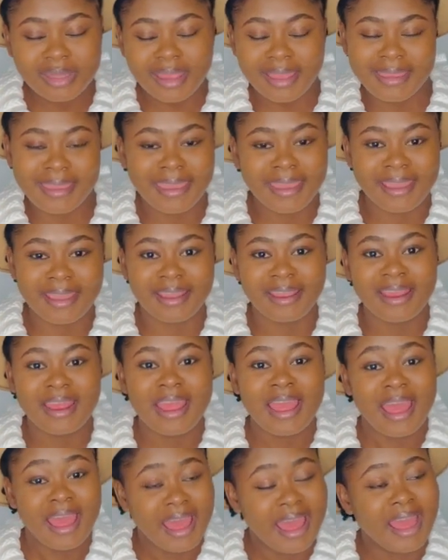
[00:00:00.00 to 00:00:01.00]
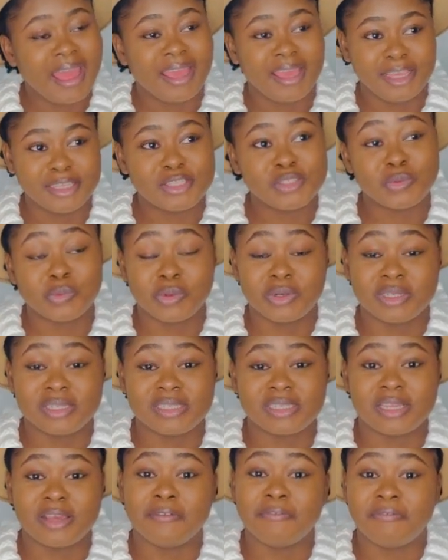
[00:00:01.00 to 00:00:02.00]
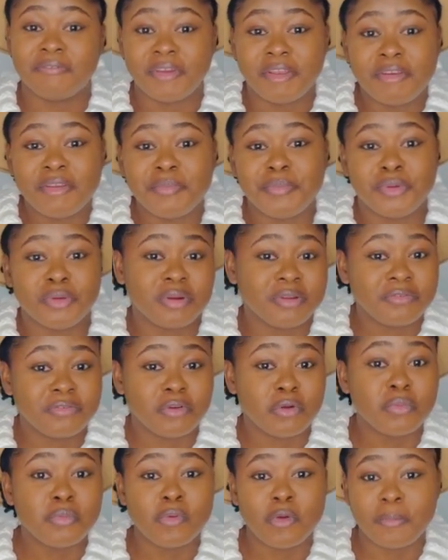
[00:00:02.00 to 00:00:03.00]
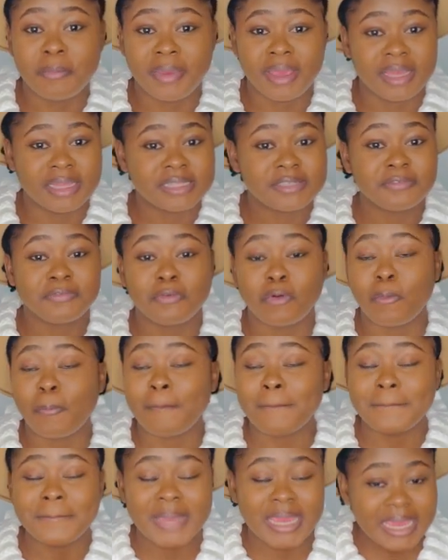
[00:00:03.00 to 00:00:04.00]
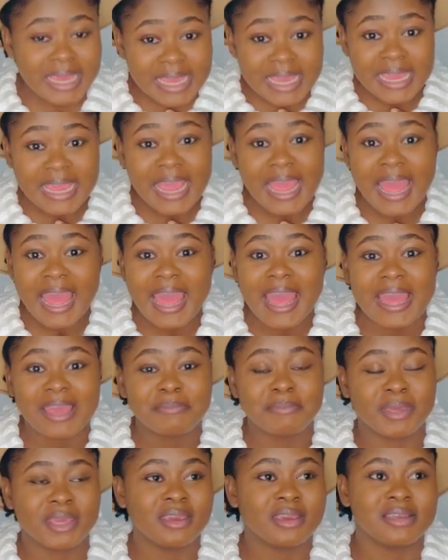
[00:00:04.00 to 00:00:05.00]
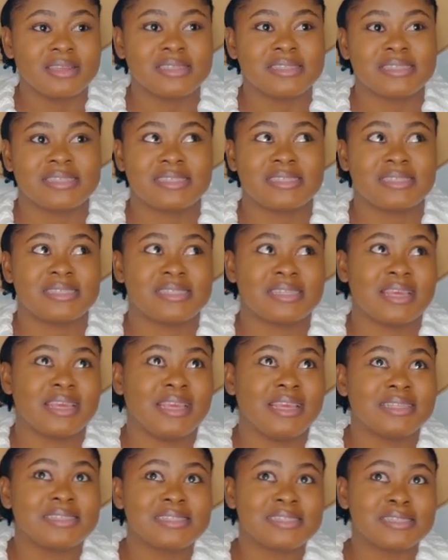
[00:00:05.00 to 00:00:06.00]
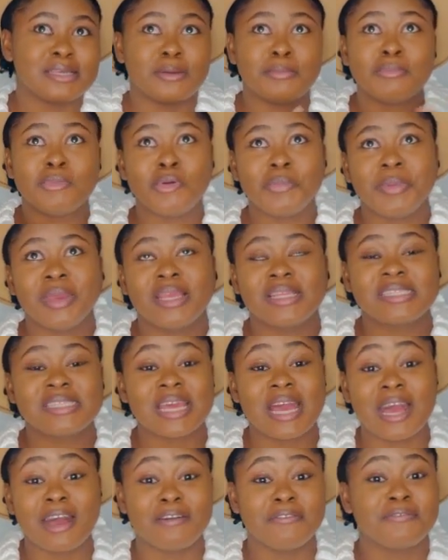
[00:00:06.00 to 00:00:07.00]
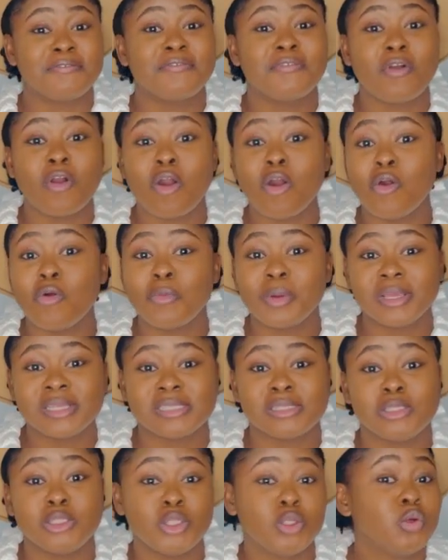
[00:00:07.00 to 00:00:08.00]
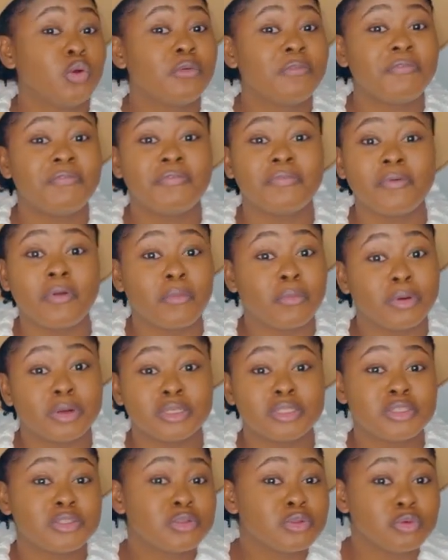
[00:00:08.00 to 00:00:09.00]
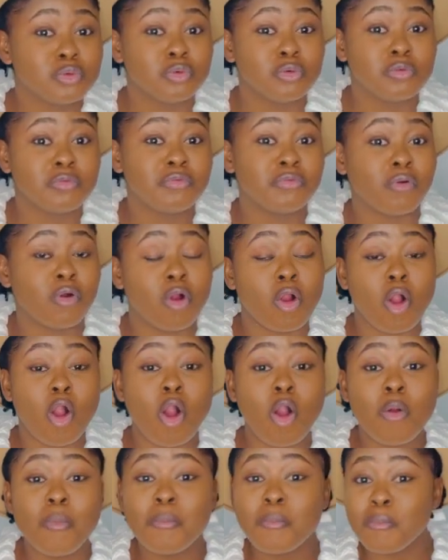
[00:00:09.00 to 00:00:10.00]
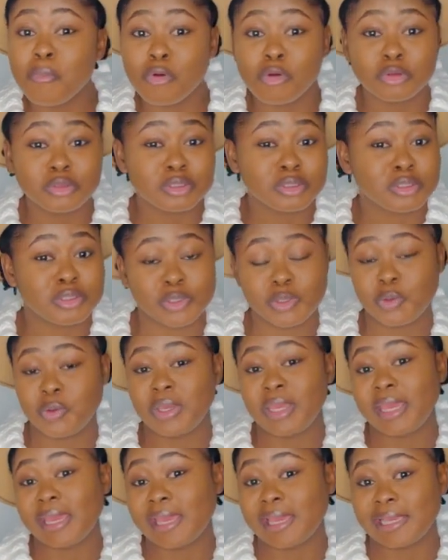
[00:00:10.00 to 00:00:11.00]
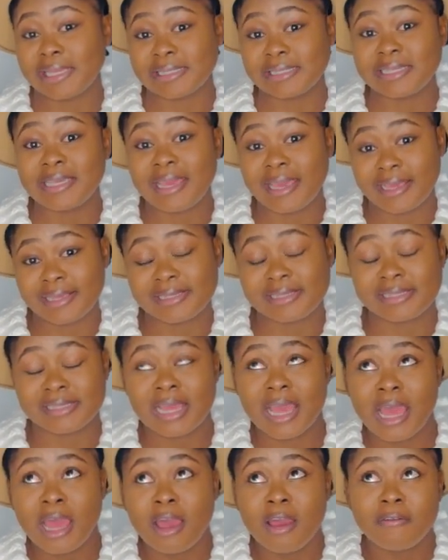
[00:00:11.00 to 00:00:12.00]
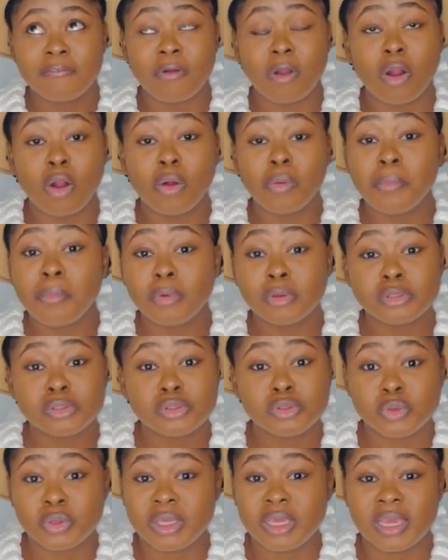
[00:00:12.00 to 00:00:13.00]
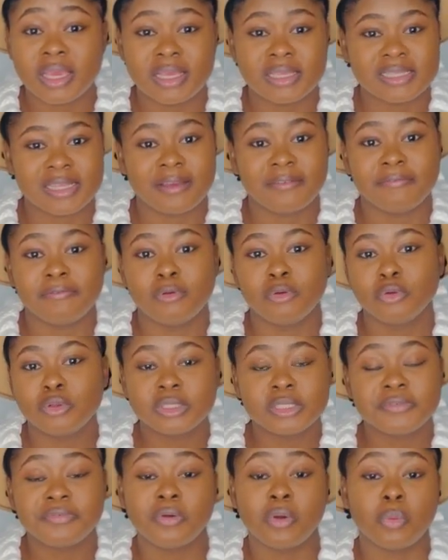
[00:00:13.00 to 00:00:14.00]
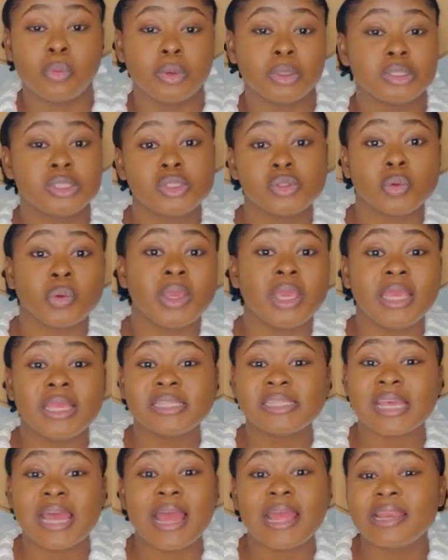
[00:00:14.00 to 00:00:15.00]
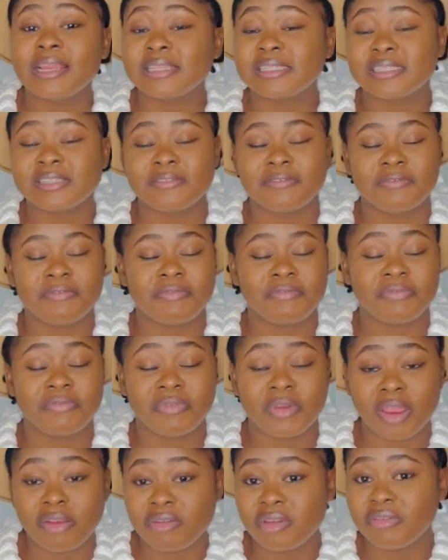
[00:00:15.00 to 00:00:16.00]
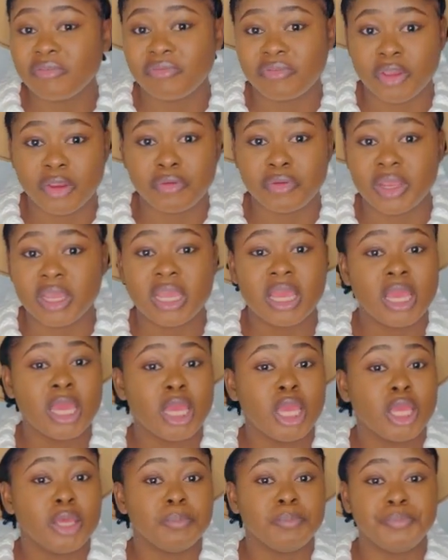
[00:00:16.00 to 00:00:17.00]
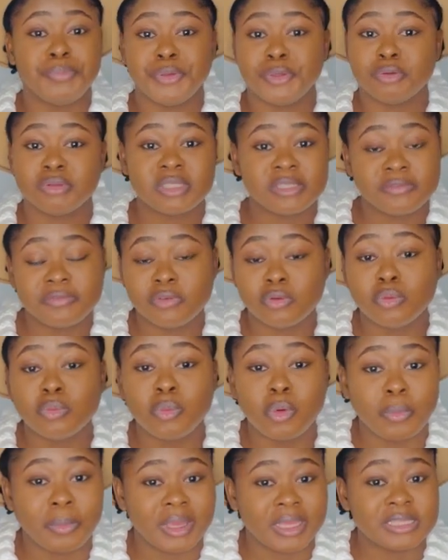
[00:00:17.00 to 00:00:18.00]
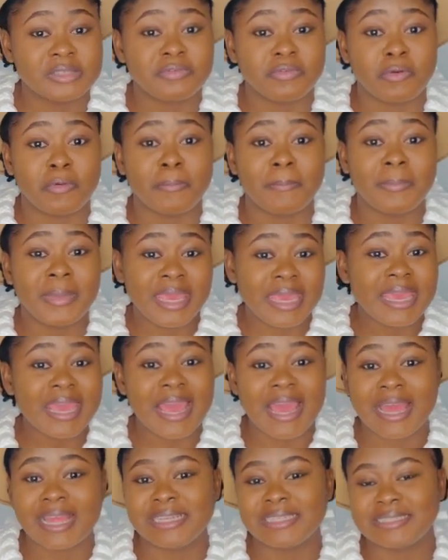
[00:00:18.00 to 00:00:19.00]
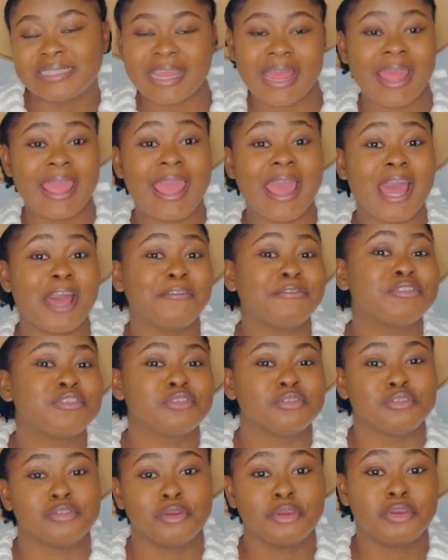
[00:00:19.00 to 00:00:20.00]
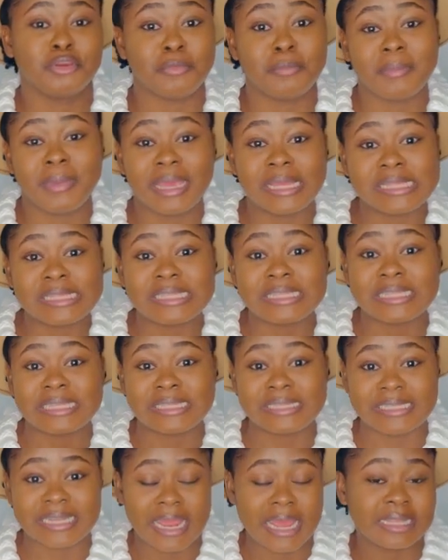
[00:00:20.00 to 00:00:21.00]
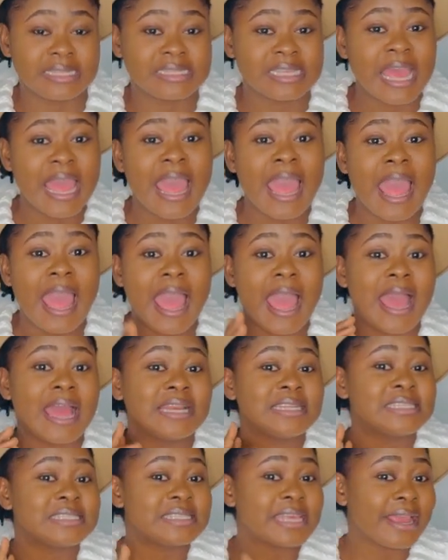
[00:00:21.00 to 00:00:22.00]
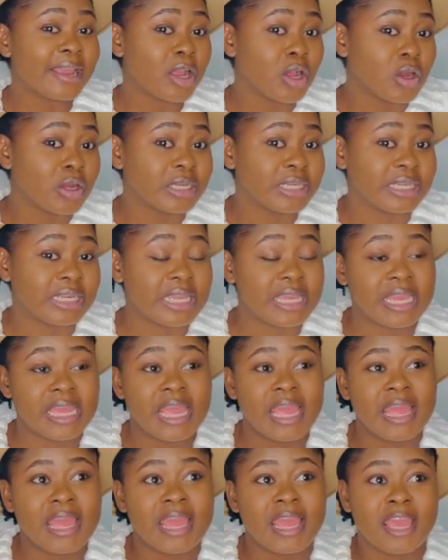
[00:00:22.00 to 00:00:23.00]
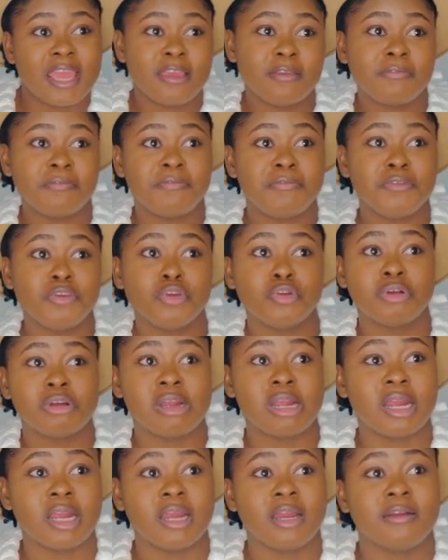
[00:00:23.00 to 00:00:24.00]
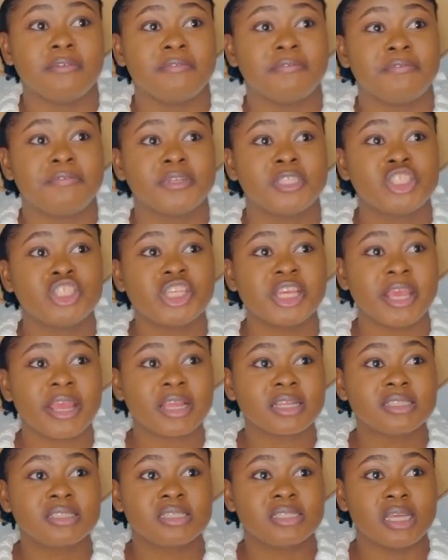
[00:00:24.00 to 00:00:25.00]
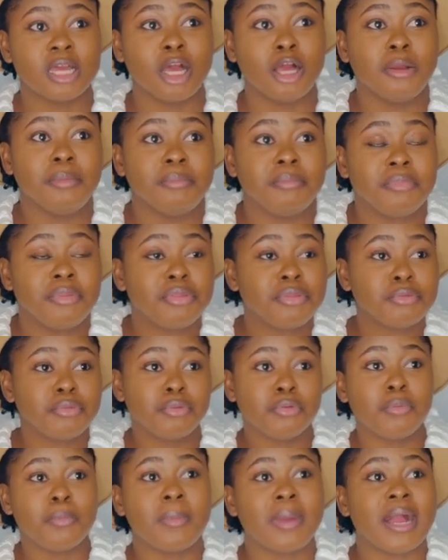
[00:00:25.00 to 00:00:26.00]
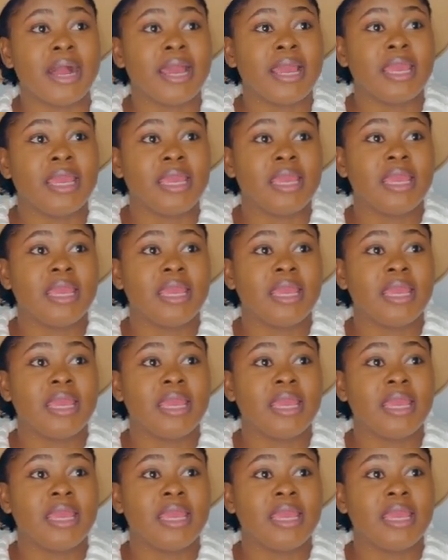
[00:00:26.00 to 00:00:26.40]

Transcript: yeah, it was a very beautiful moment for me because it's a moment I've always looked forward to for almost 2 years. Yes, for almost 2 years I've looked forward to it, and it's a very, very beautiful moment for me, and I have to document that. And secondly, if you have checked through my